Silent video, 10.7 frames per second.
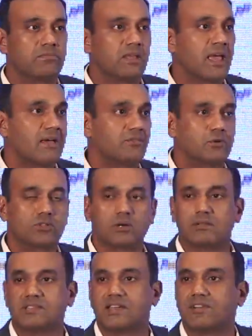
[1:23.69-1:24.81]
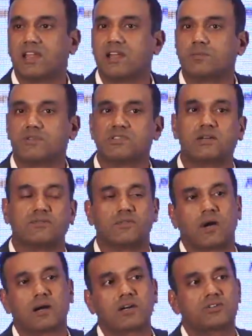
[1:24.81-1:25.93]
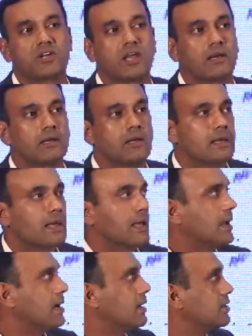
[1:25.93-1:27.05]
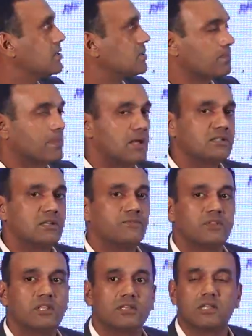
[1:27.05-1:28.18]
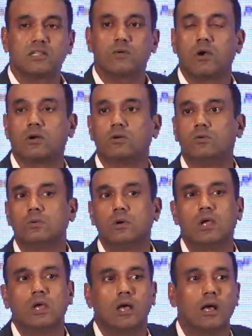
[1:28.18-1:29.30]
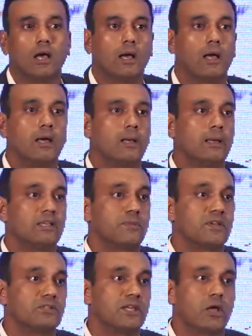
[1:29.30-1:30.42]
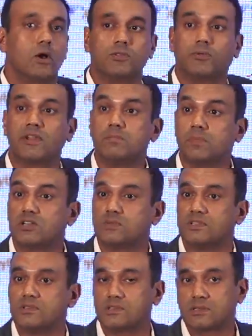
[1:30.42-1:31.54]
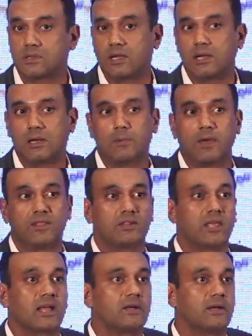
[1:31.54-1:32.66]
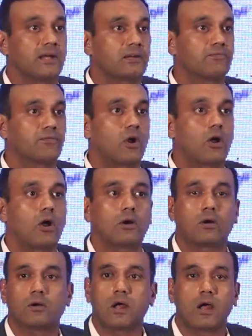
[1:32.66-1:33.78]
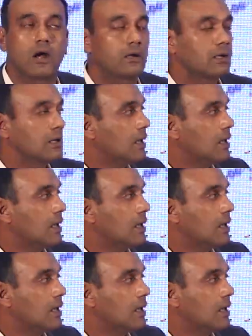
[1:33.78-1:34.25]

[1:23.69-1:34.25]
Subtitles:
They have close to around 70-80% of the market share, and there's a bunch of different things that they want to do, especially on the reimbursements, whether they can detect fraud or not.